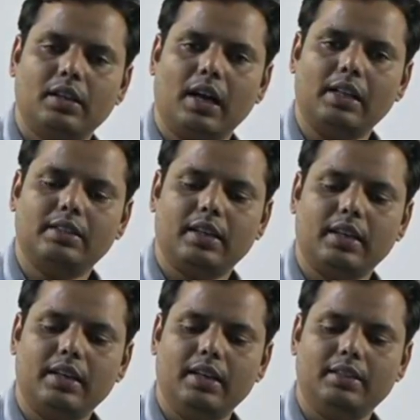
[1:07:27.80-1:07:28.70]
culture
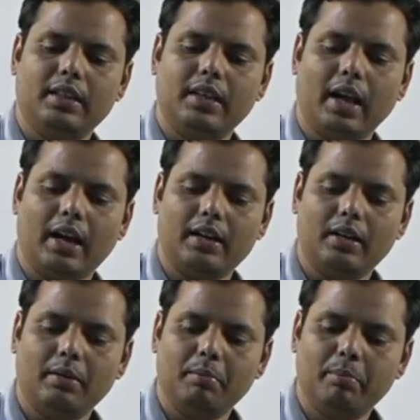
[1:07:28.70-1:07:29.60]
initially had
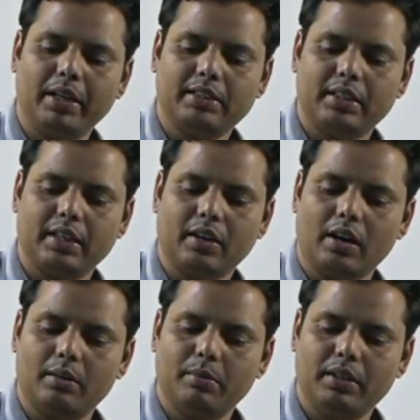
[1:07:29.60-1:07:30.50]
mixed
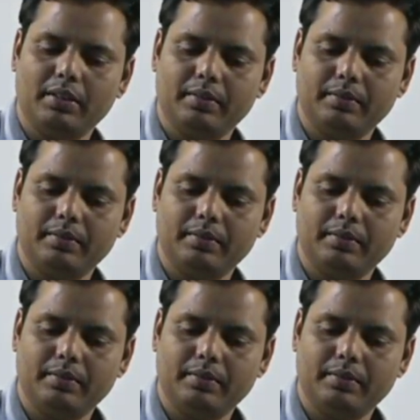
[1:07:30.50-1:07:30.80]
economy.